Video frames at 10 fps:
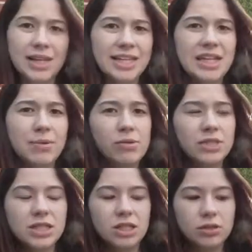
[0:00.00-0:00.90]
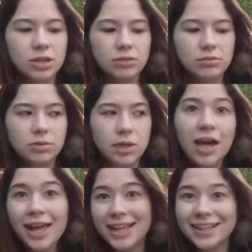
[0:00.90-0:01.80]
Last time I was insulted.
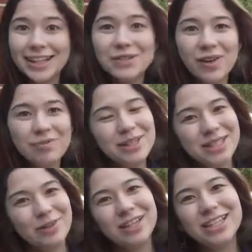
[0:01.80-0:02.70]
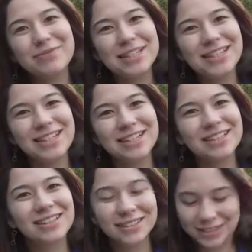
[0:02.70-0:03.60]
In the last five minutes when I kissed my son.